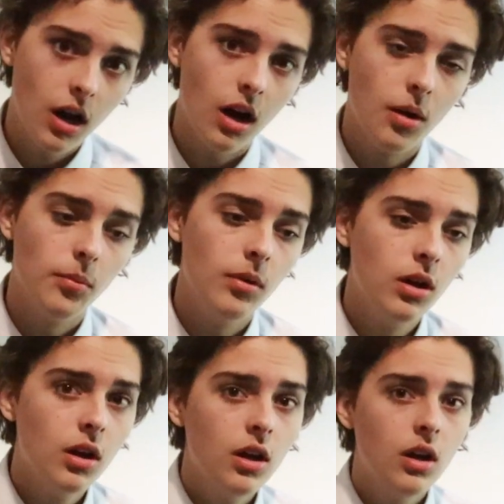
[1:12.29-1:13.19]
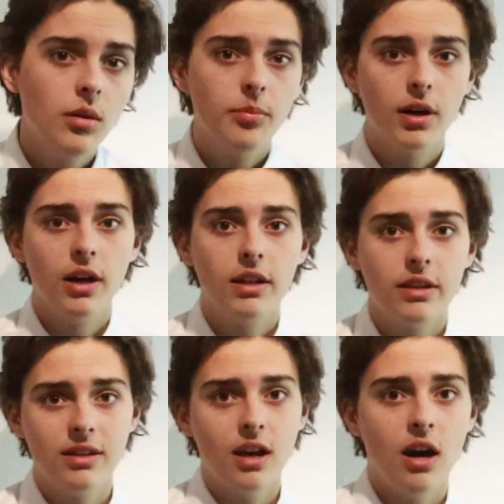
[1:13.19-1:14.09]
Um,
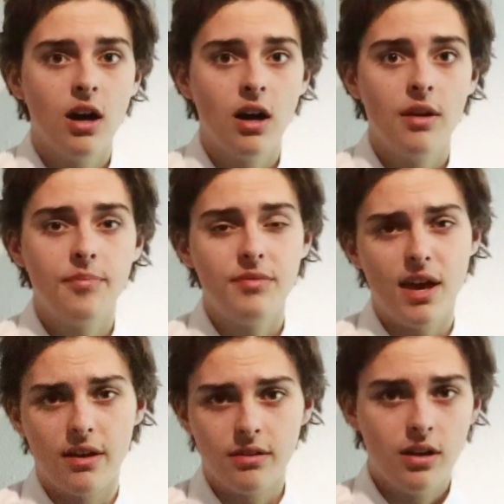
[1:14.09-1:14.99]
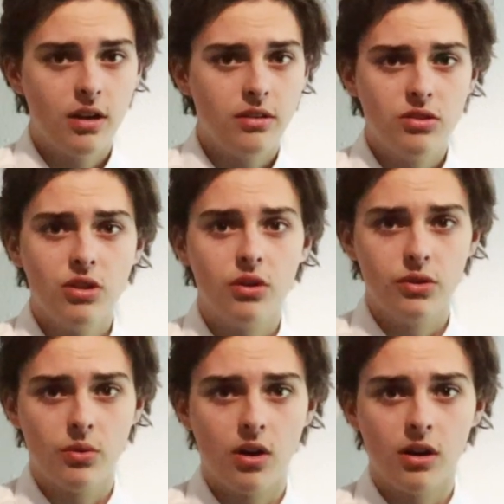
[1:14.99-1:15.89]
but uh, yeah, uh, you know
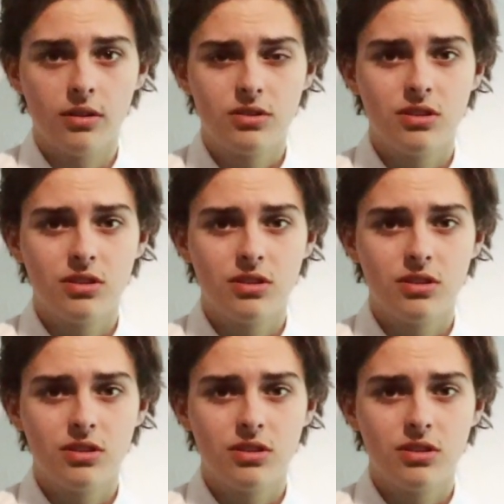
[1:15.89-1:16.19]
who you are.